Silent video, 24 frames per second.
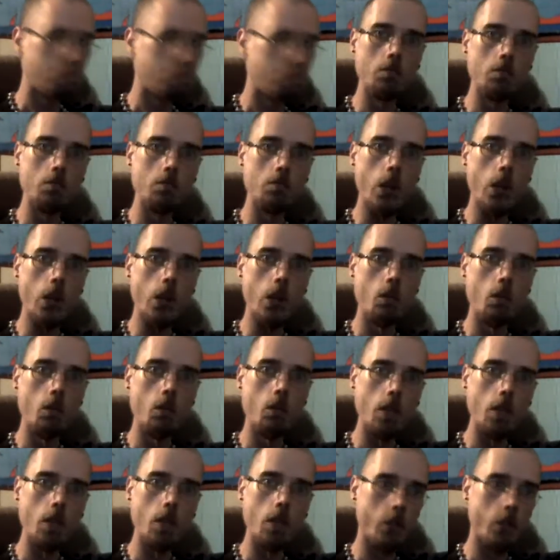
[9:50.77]
you know,
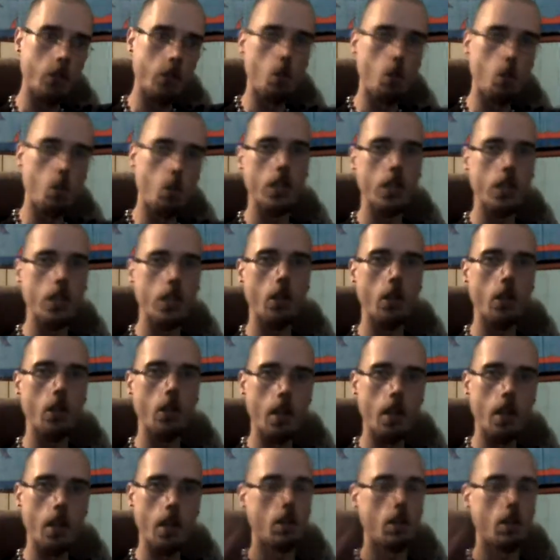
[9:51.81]
if you're worthy to go to
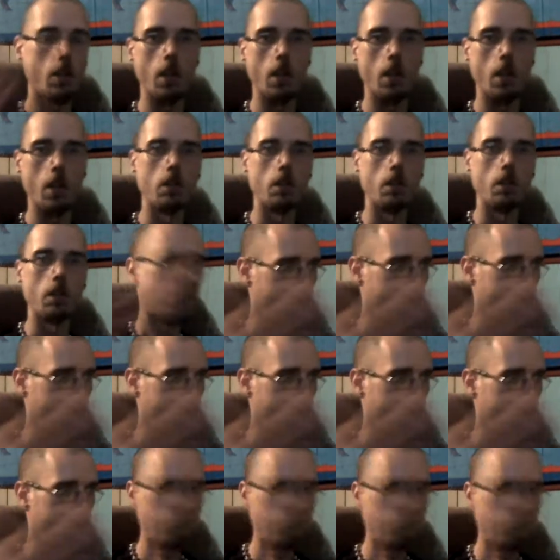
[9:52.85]
heaven or hell.
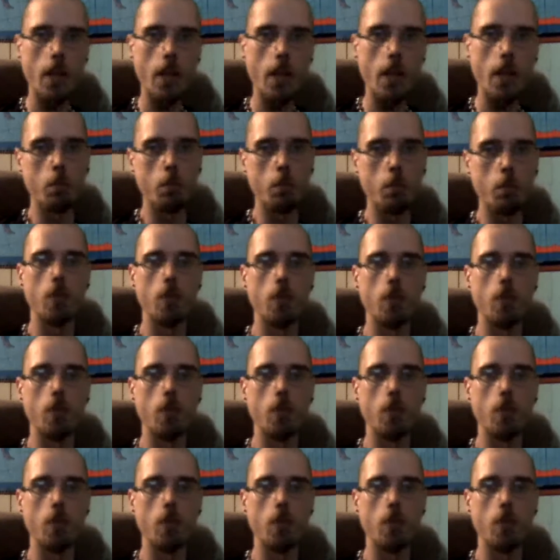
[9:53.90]
That could be